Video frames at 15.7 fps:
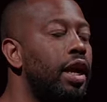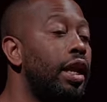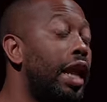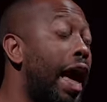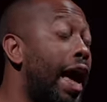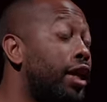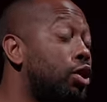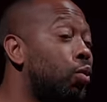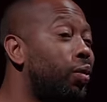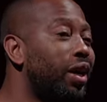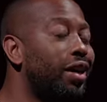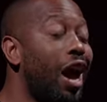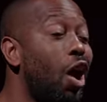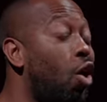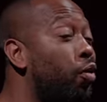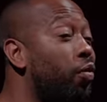last week
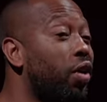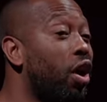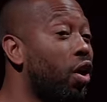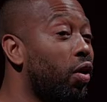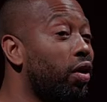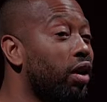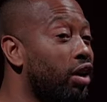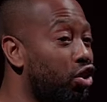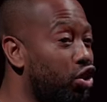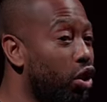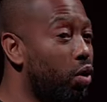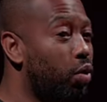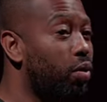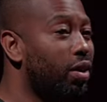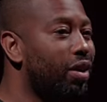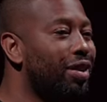I overheard a
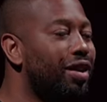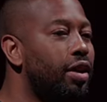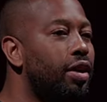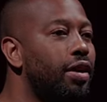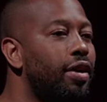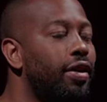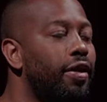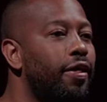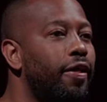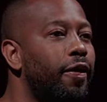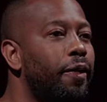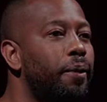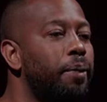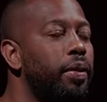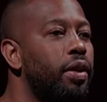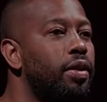joke.
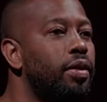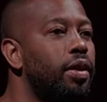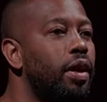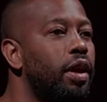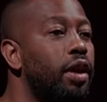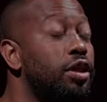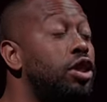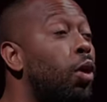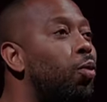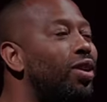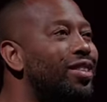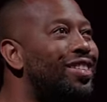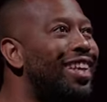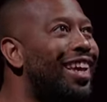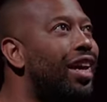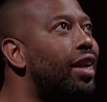Someone
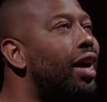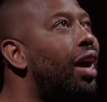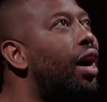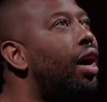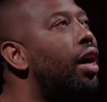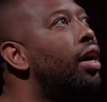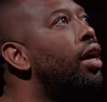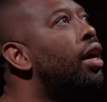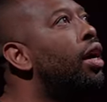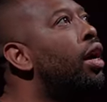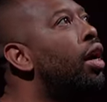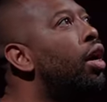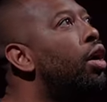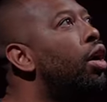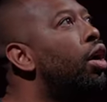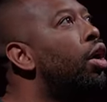said, uh,
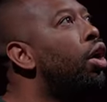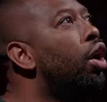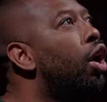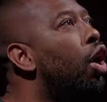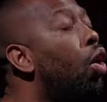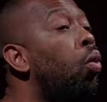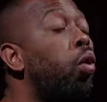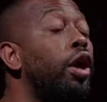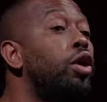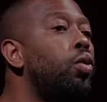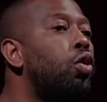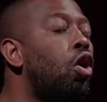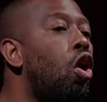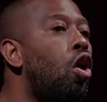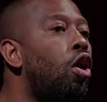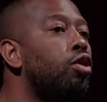what do you
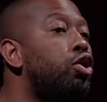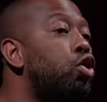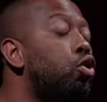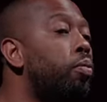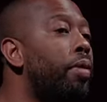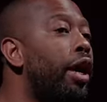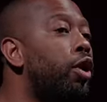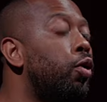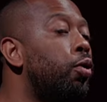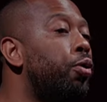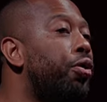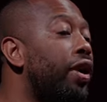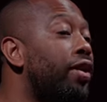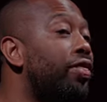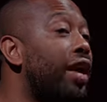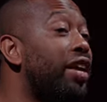call two men who
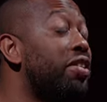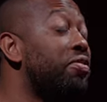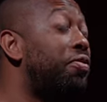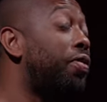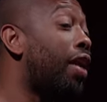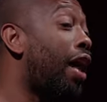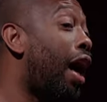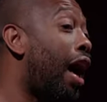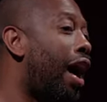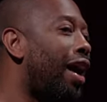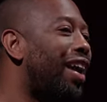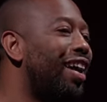think they can fly?